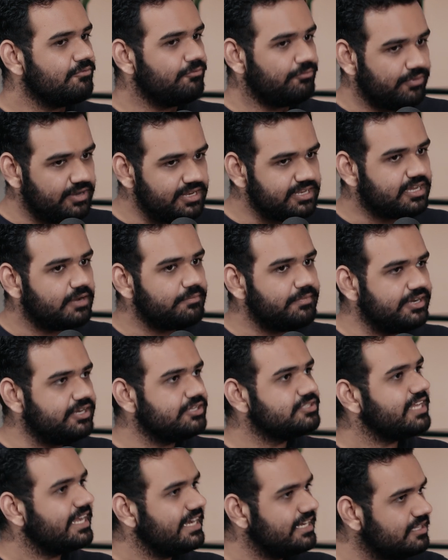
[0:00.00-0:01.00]
will come
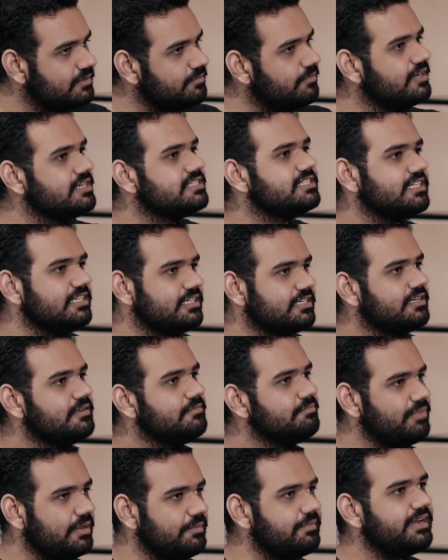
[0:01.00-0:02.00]
inside the merchant
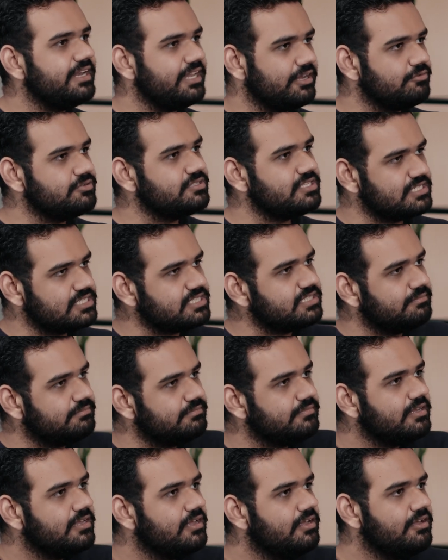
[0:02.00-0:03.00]
payment
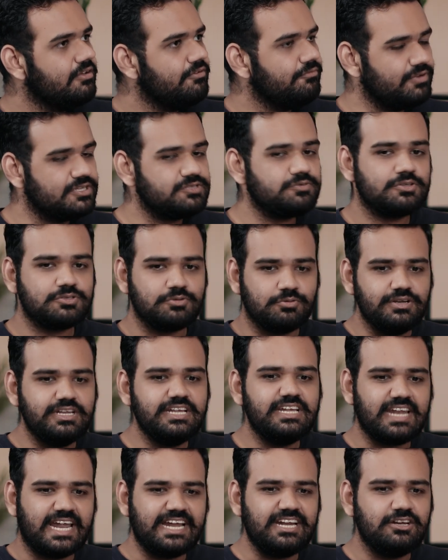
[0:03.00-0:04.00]
ecosystem, which was
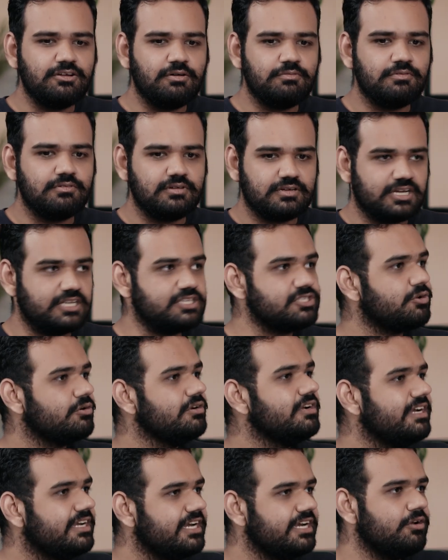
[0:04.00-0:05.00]
only right now
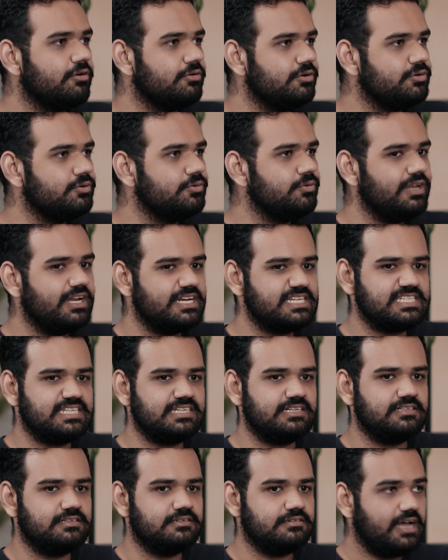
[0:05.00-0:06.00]
consolidated onto, let's
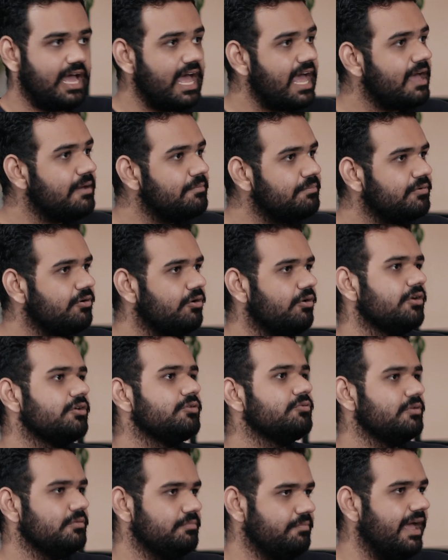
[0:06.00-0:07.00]
say, a app or
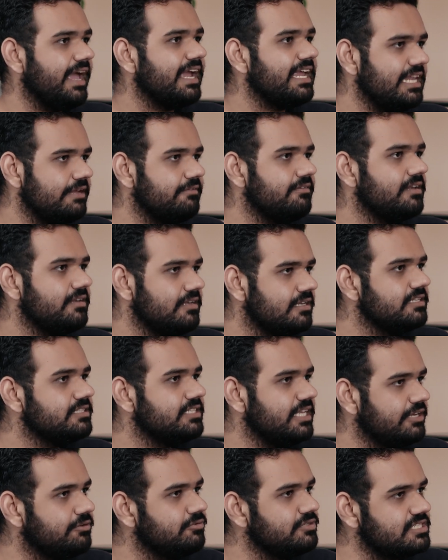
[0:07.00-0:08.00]
to a bank level
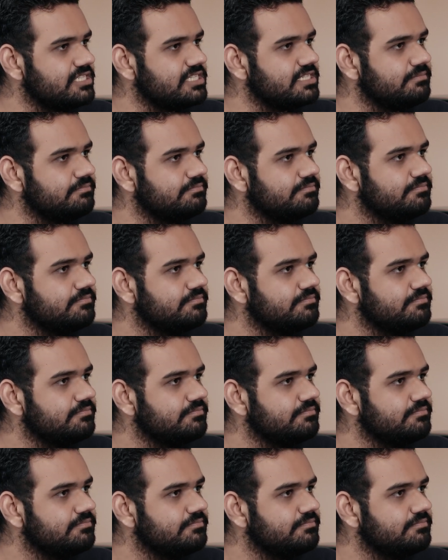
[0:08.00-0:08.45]
ecosystem.